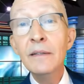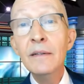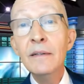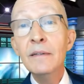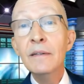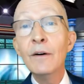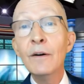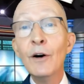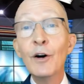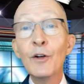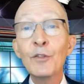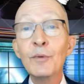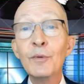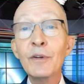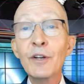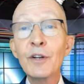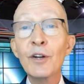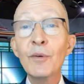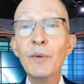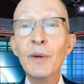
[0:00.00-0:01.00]
Author and
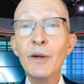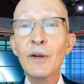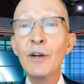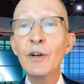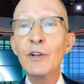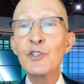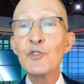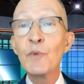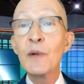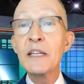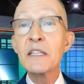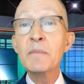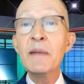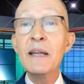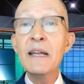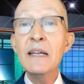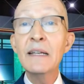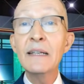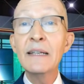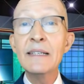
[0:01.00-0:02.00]
career coach,
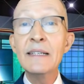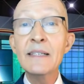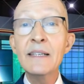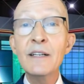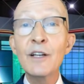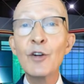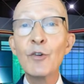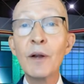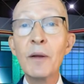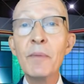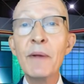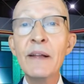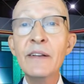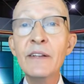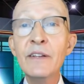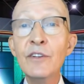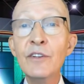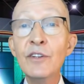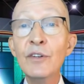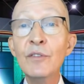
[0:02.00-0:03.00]
resume, LinkedIn career
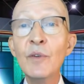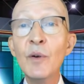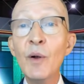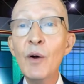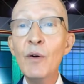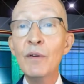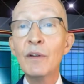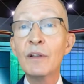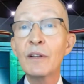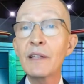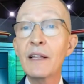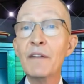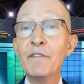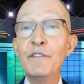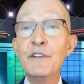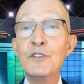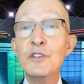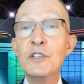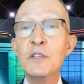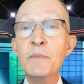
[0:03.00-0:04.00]
branding guru. Oh, look at that
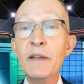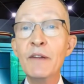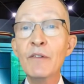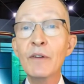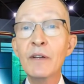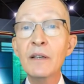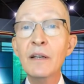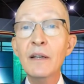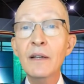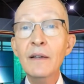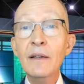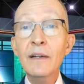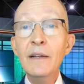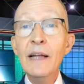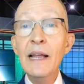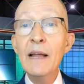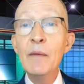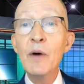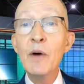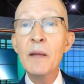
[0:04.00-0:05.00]
featured speaker
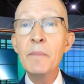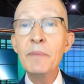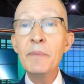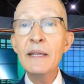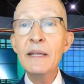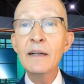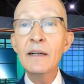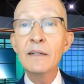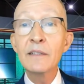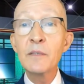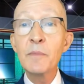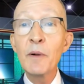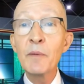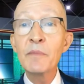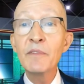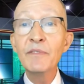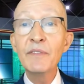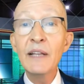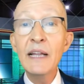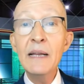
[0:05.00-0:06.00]
at NYPL,
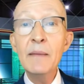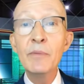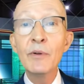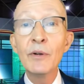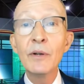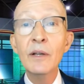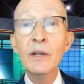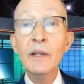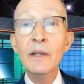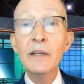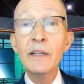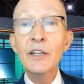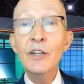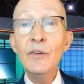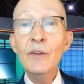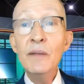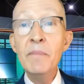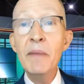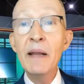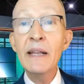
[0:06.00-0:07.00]
Department of Labor,
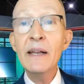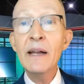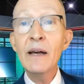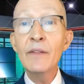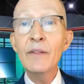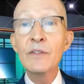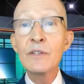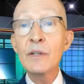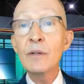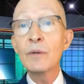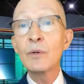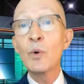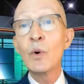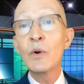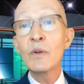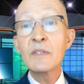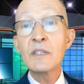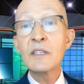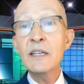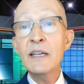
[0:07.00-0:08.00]
CUNY, many others. Oh, quoted
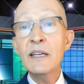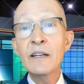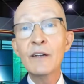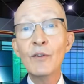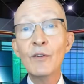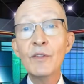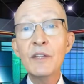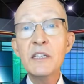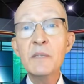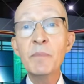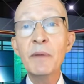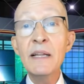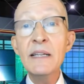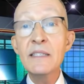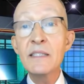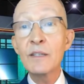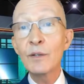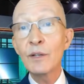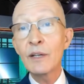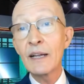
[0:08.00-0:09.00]
and seen in all these
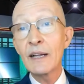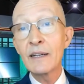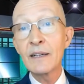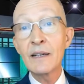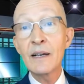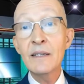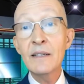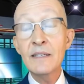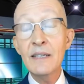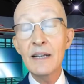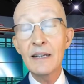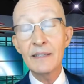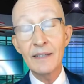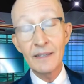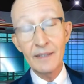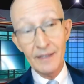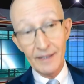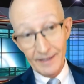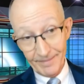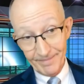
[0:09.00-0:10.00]
places. Look, I can contact that guy.